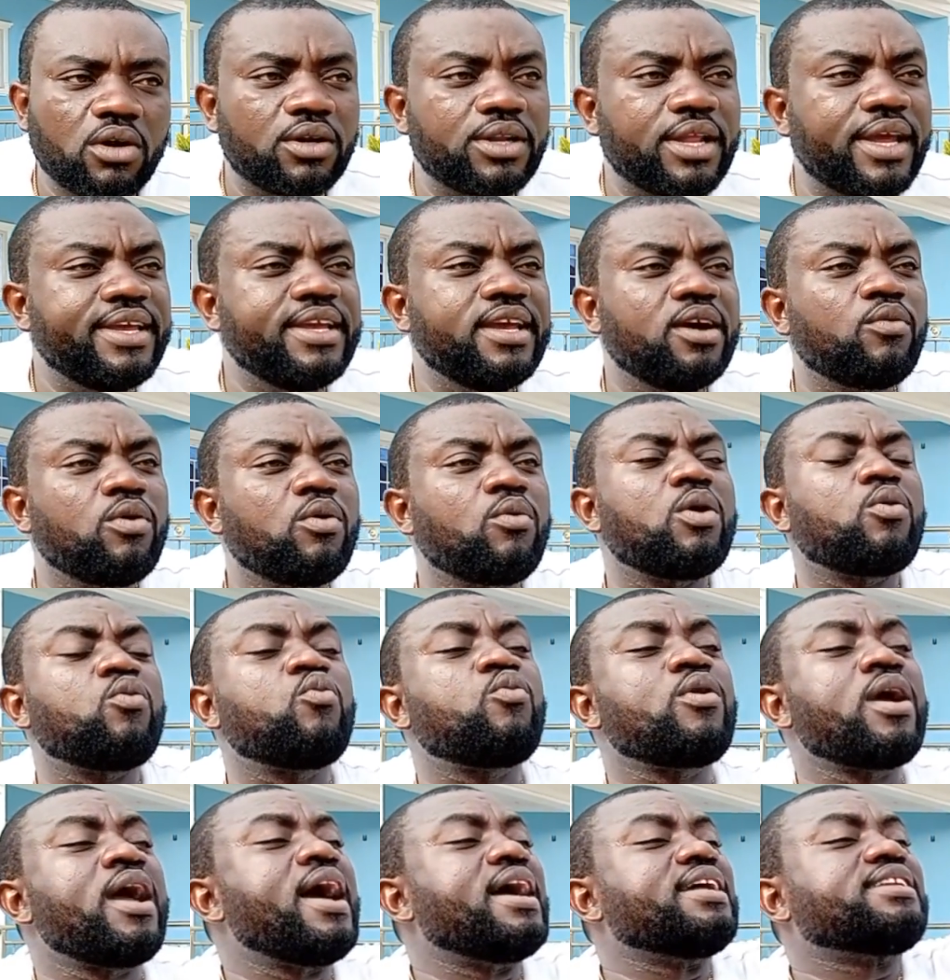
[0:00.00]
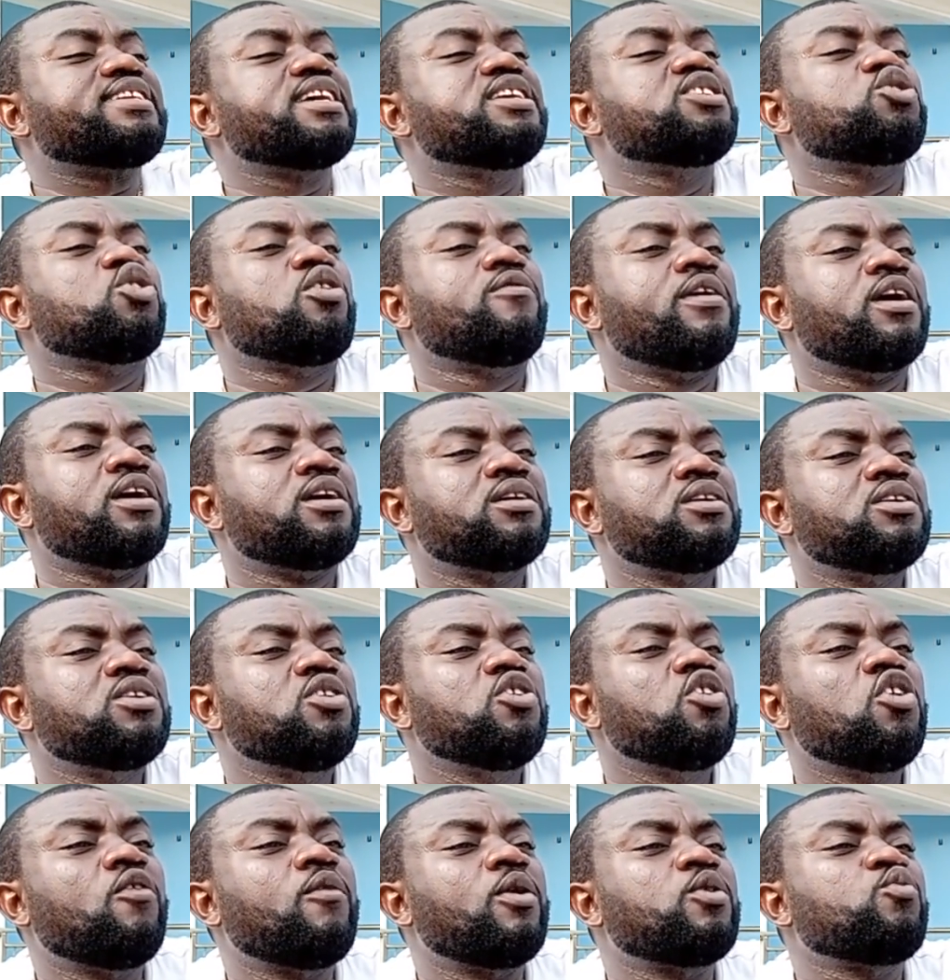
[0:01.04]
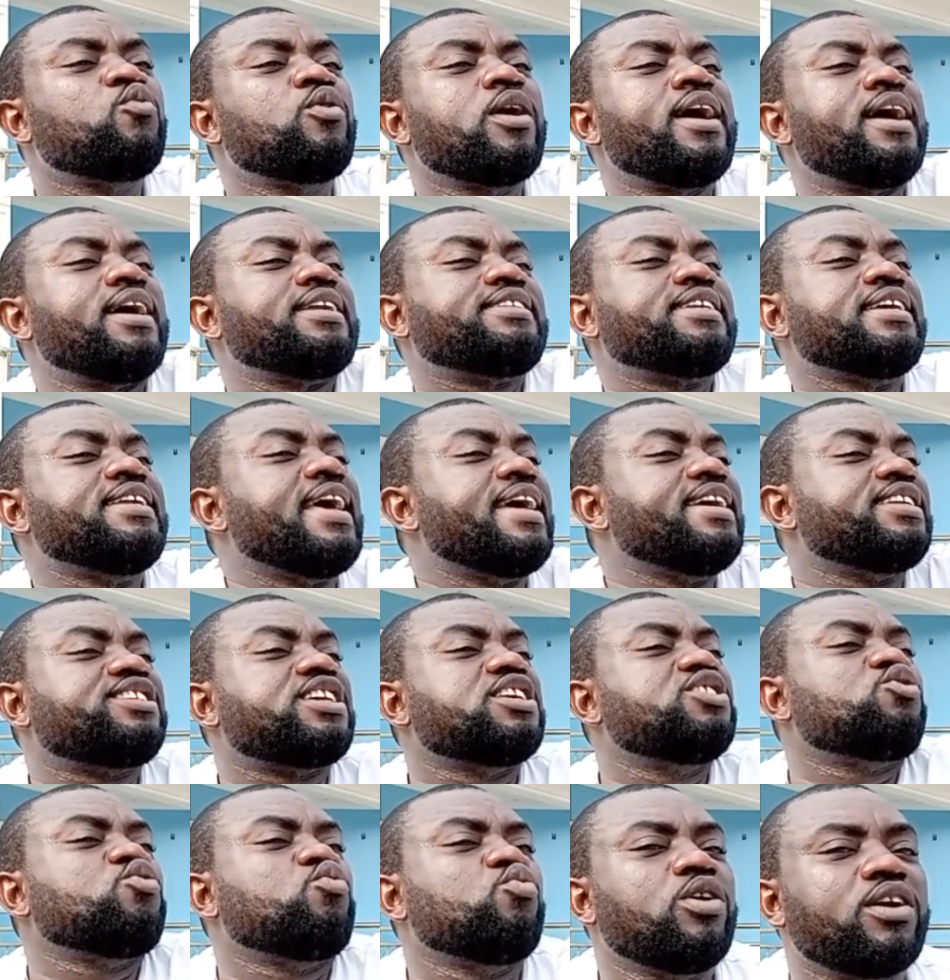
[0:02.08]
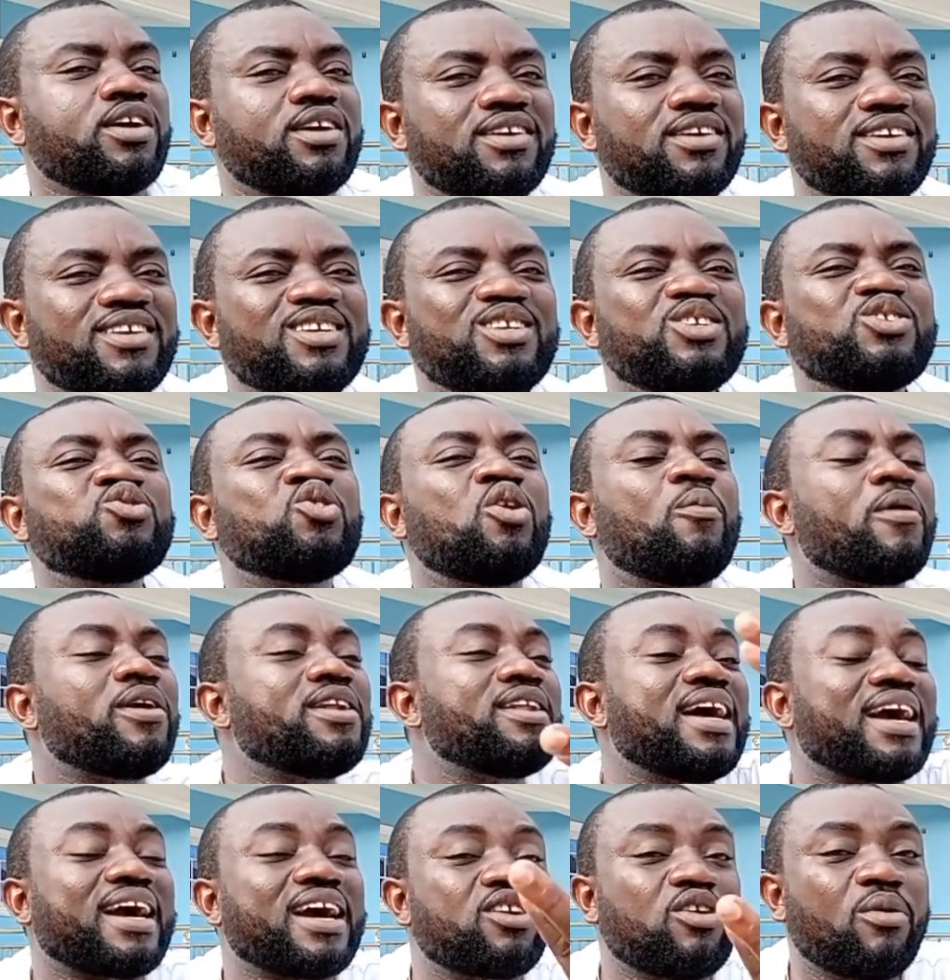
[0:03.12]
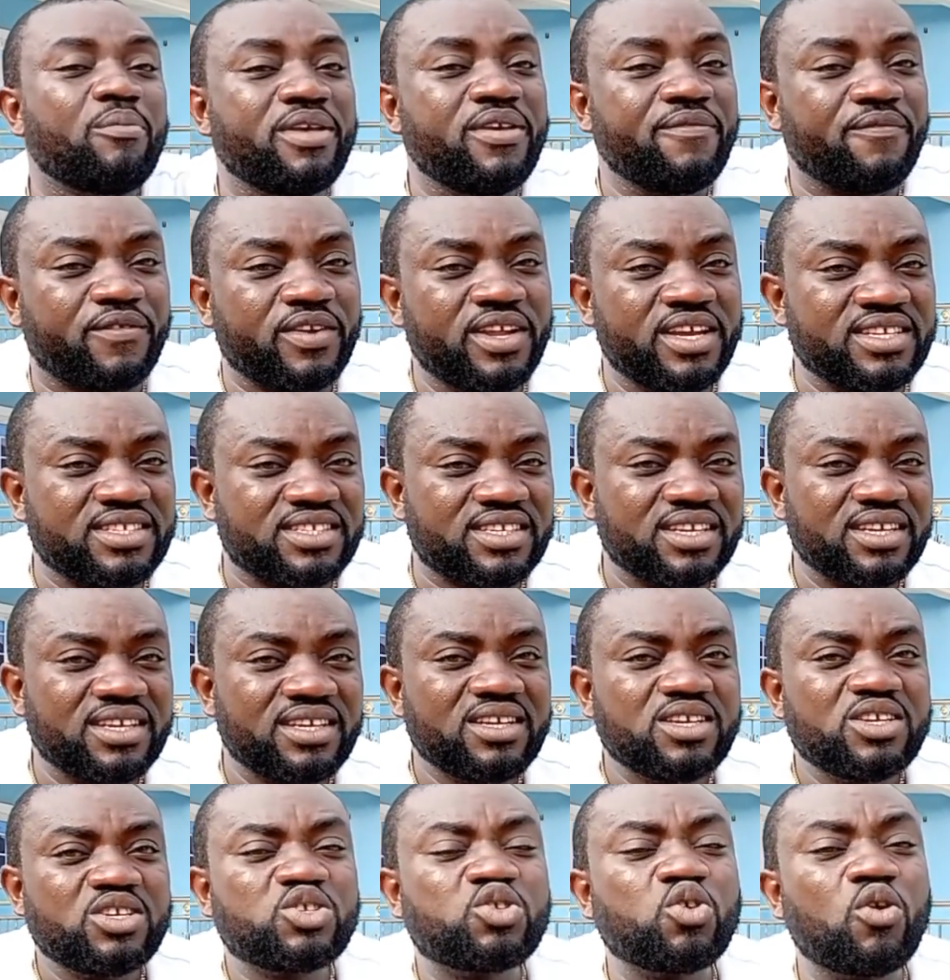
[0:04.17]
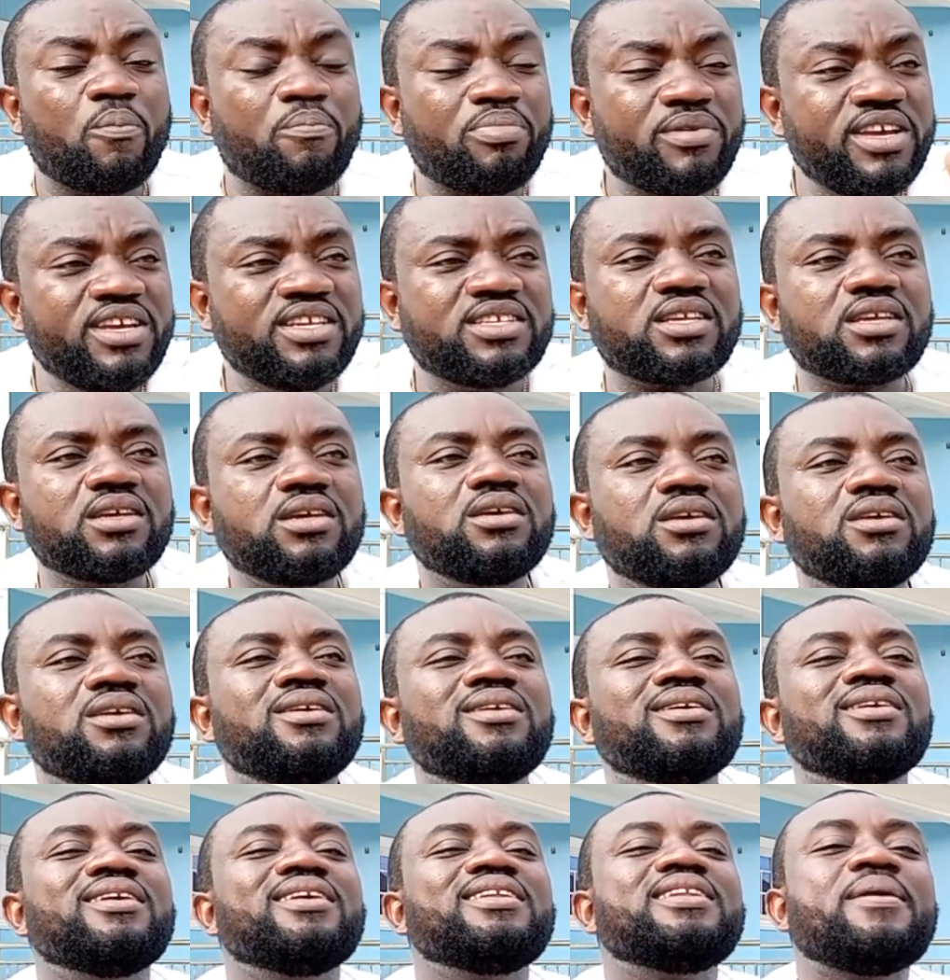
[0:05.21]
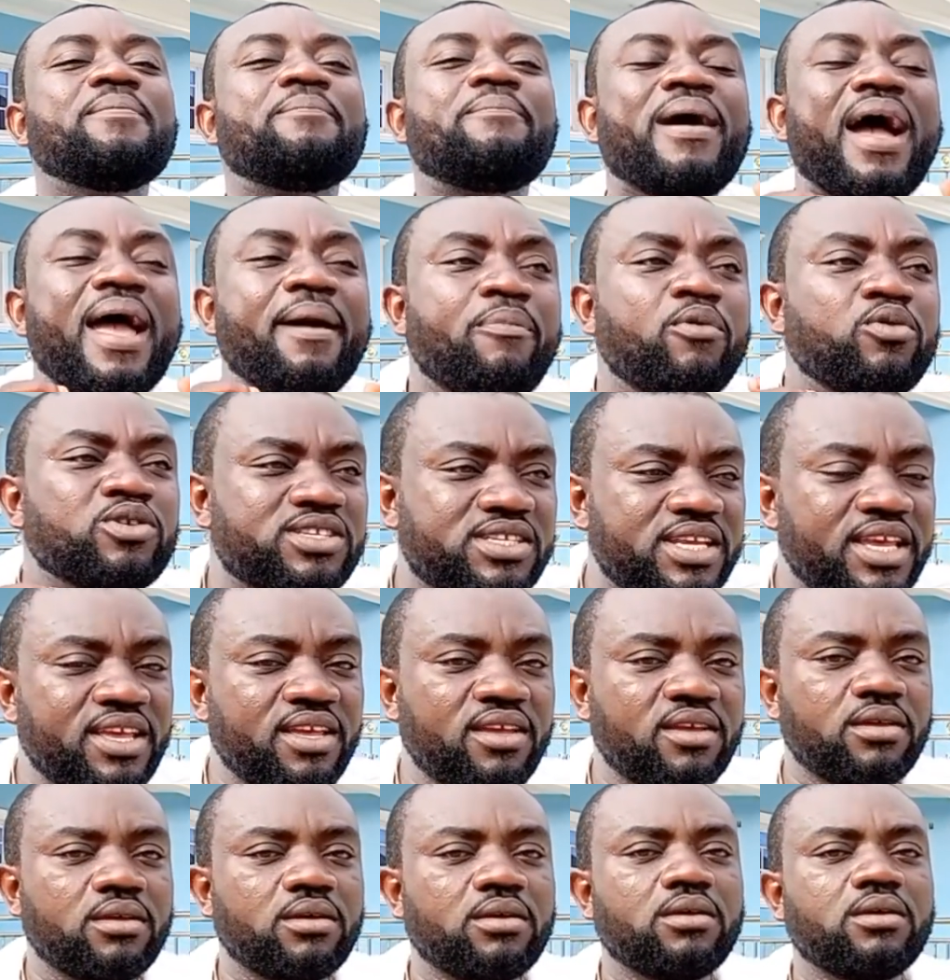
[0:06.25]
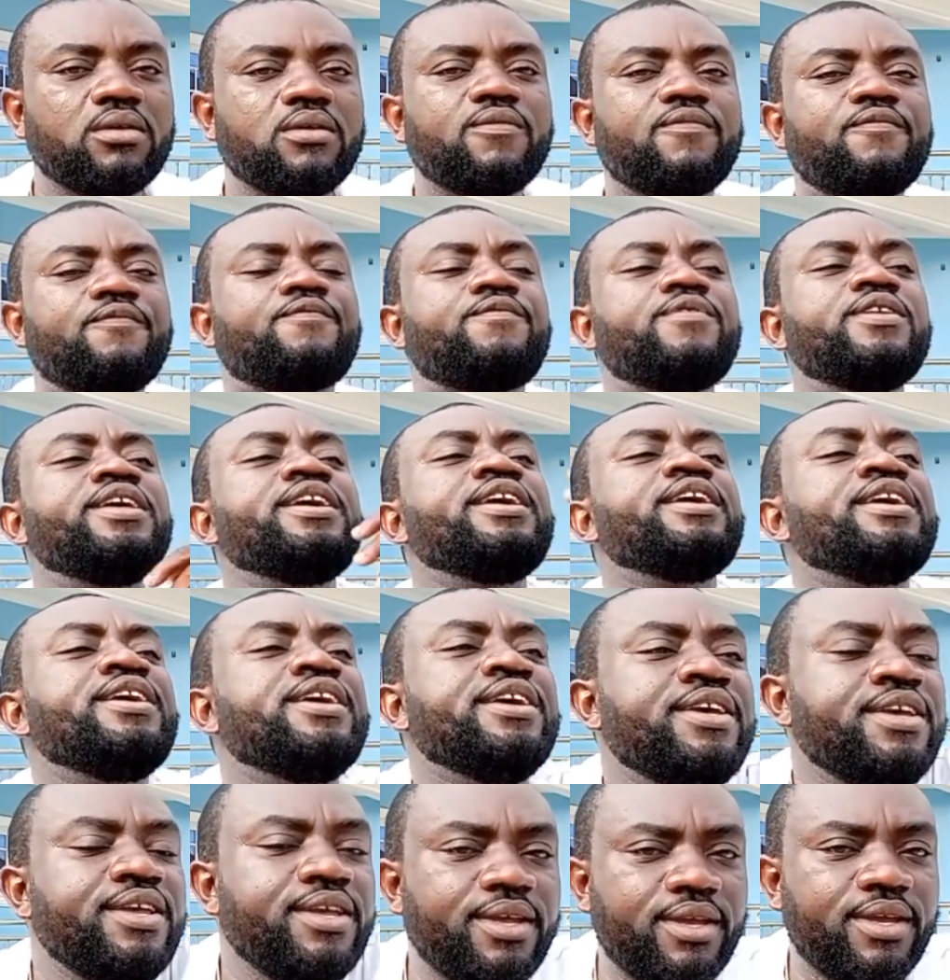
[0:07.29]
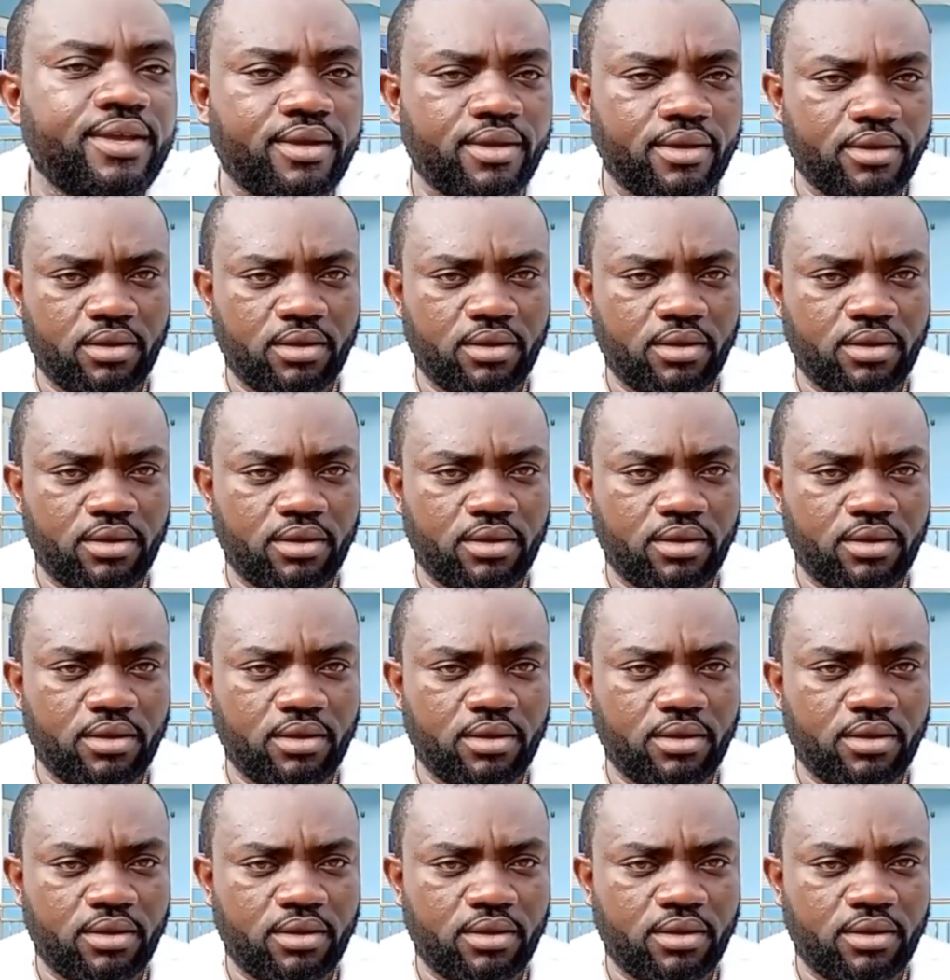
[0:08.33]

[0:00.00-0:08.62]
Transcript: Ona ye we ya change oma. On we ya change na change way. Nobody that cannot be influenced. So please, the Bible says, flee.